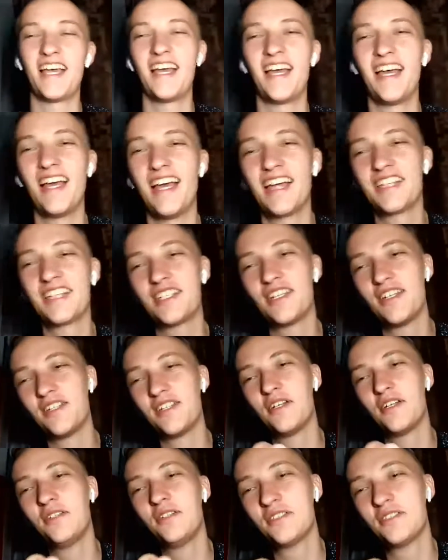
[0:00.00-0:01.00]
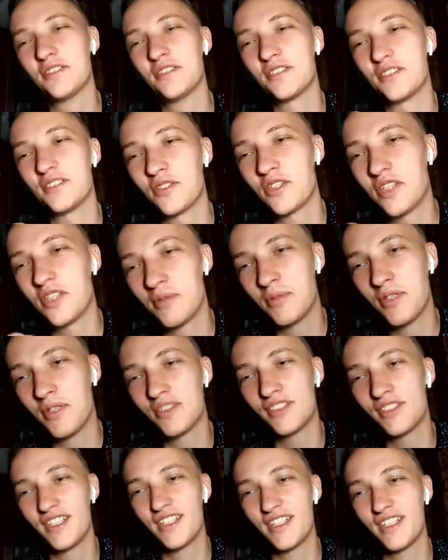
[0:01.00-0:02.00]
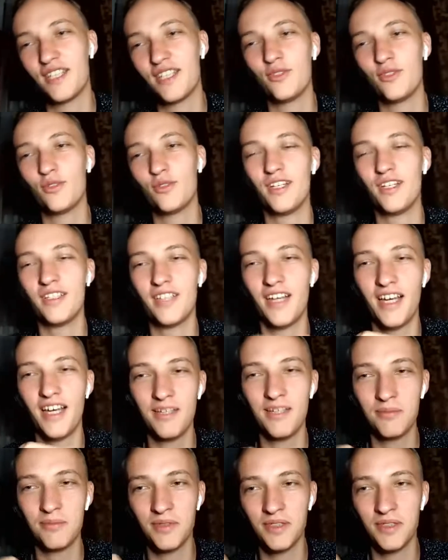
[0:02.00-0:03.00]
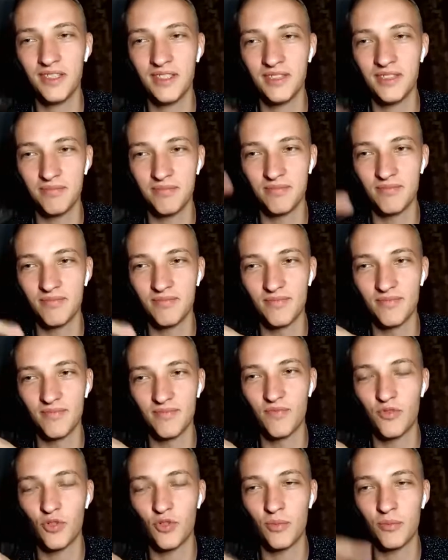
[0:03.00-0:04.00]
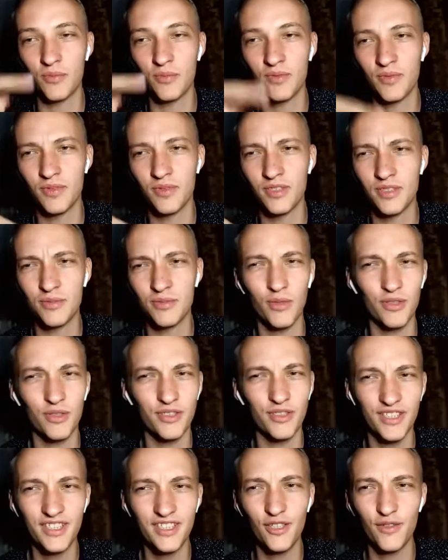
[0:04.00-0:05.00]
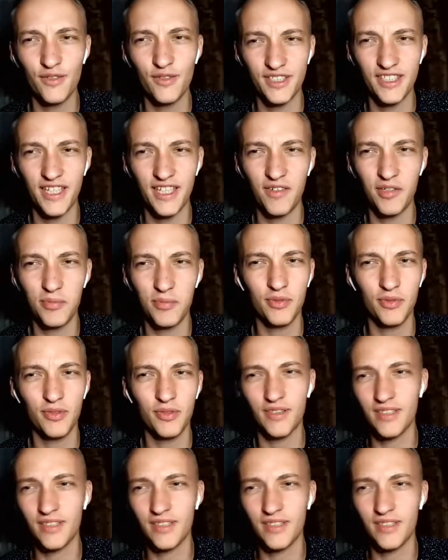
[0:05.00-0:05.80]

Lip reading: actually, talking about Sergei Yudin, I'm from a small city of Stavropol.